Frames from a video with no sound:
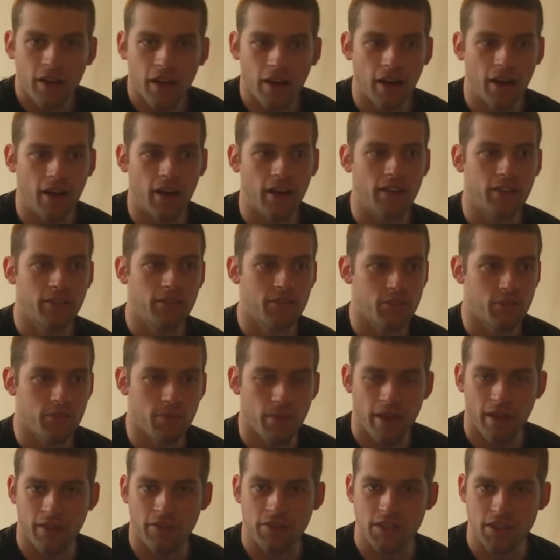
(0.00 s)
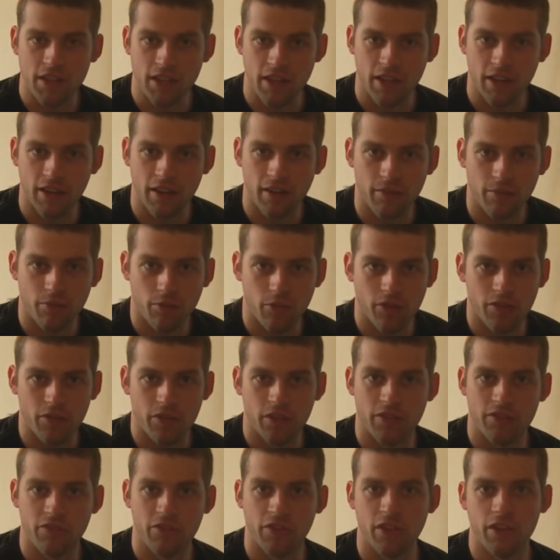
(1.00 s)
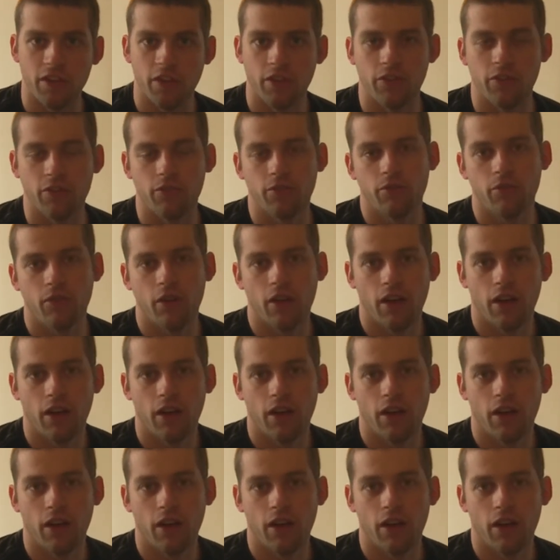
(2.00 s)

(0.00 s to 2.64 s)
As you may have seen in previous videos,